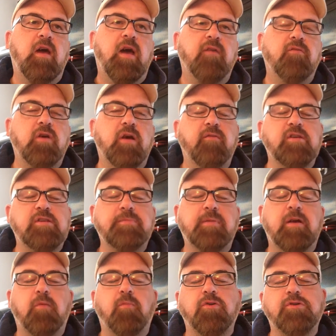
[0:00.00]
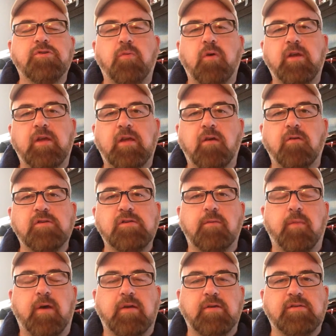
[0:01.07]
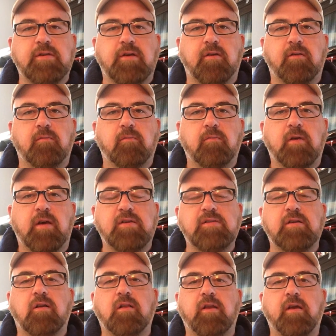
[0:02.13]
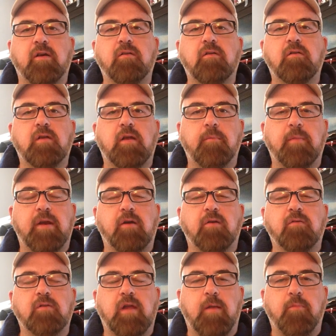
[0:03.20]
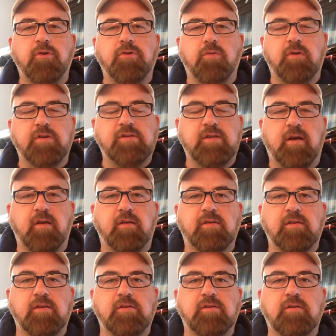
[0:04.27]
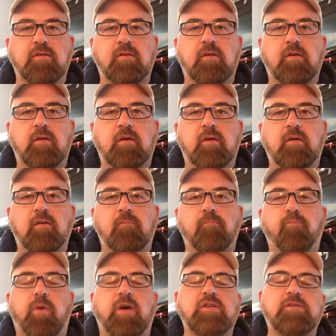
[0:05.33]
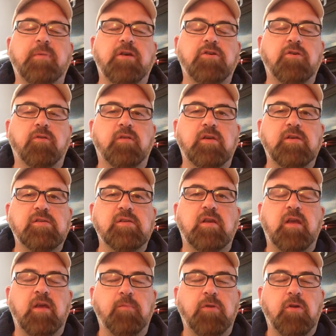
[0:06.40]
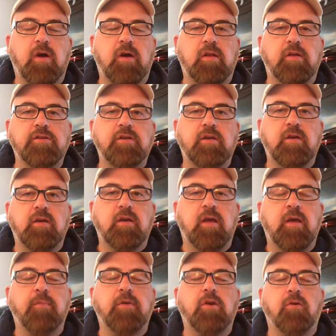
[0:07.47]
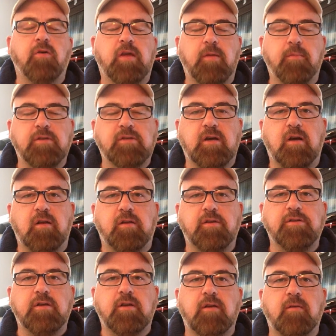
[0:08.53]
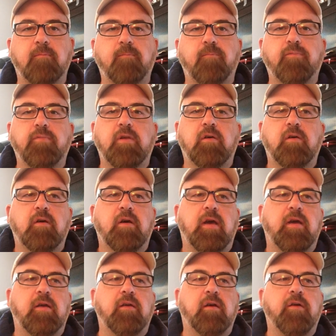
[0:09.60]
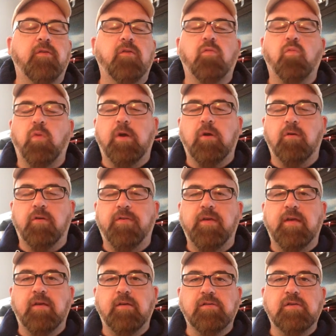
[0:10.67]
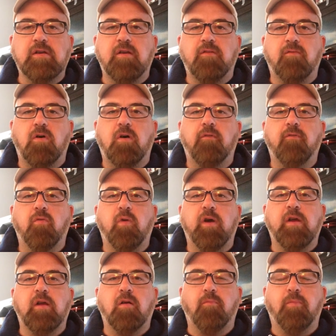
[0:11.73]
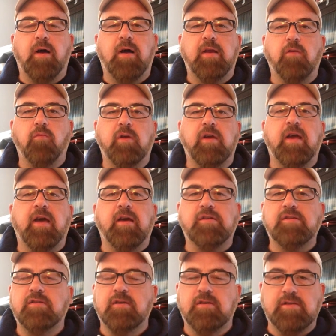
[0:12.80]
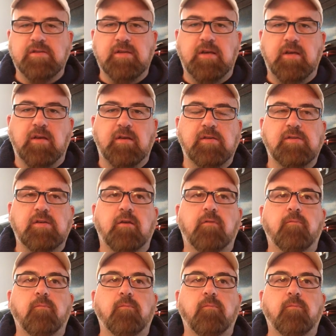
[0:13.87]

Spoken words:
After having spent almost 20 years in medicine as a clinical and medical laboratory scientist, my specialties in immunology and immunohematology and other weird things that involve the way your body reacts to disease,